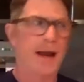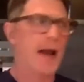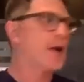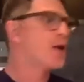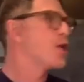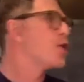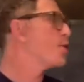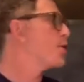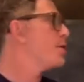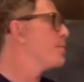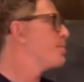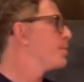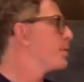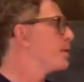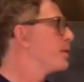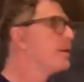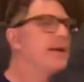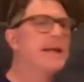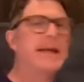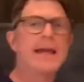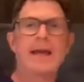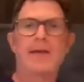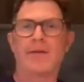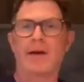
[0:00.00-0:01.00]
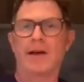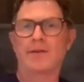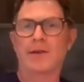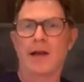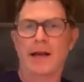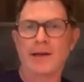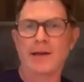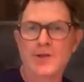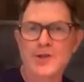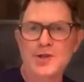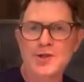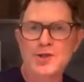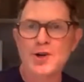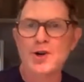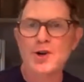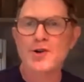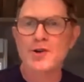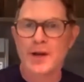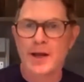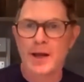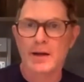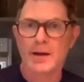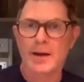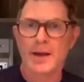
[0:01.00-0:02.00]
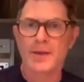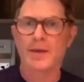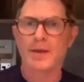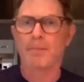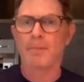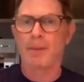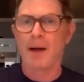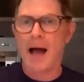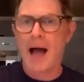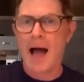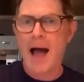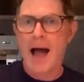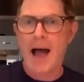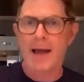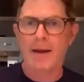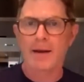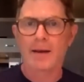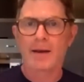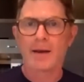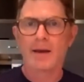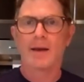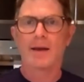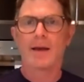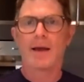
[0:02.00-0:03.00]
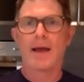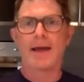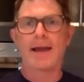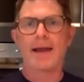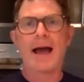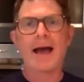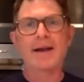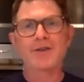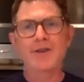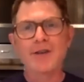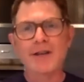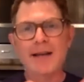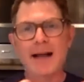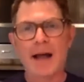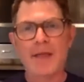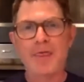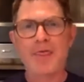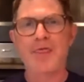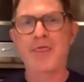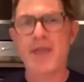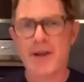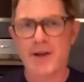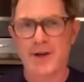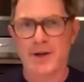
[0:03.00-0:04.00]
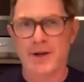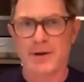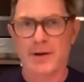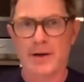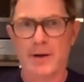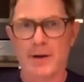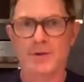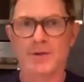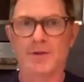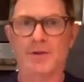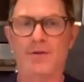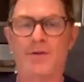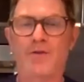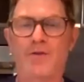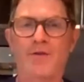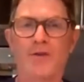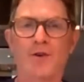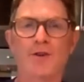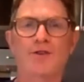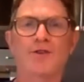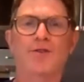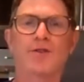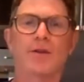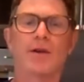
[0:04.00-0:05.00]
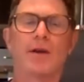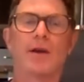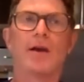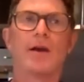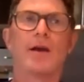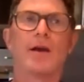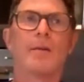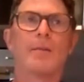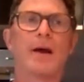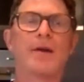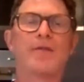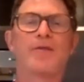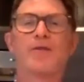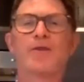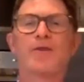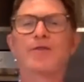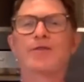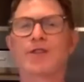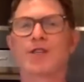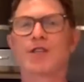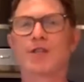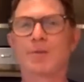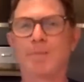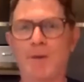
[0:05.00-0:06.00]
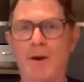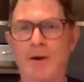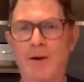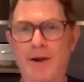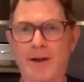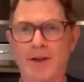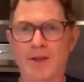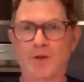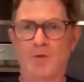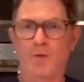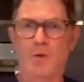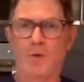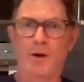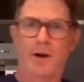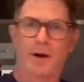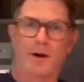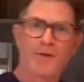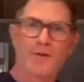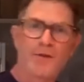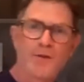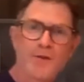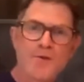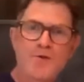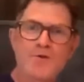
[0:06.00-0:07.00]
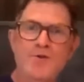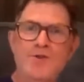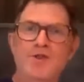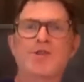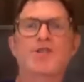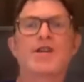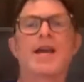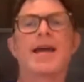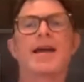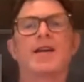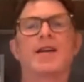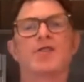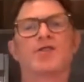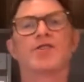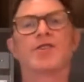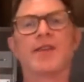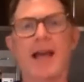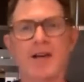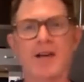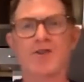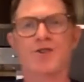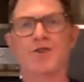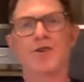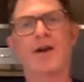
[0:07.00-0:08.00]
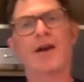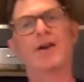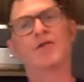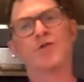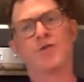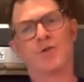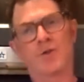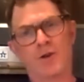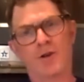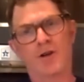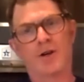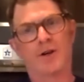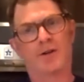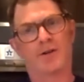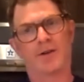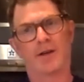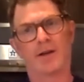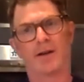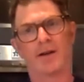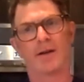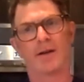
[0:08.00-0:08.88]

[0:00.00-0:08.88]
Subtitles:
I couldn't believe as I stirred it in the pot, it actually got thicker. It was my first experience where food changed texture as you cooked it.